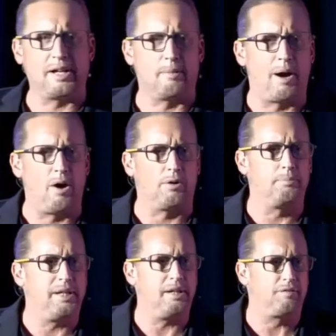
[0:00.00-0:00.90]
about
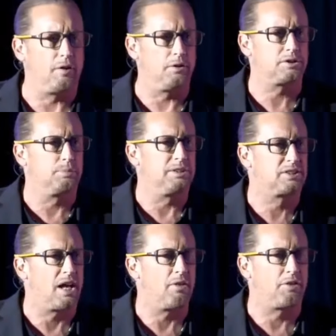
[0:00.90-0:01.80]
being first with
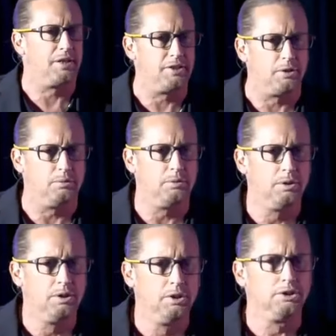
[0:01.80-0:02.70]
something new.
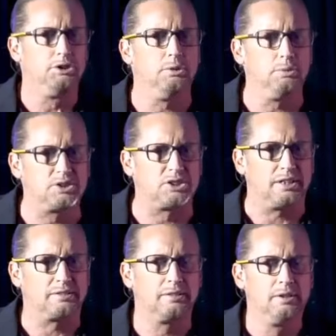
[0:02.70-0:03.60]
Use
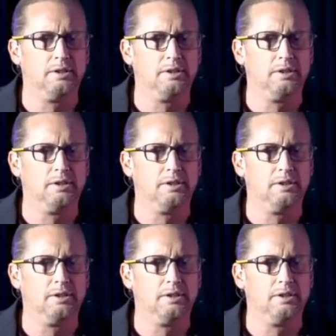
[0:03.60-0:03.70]
it.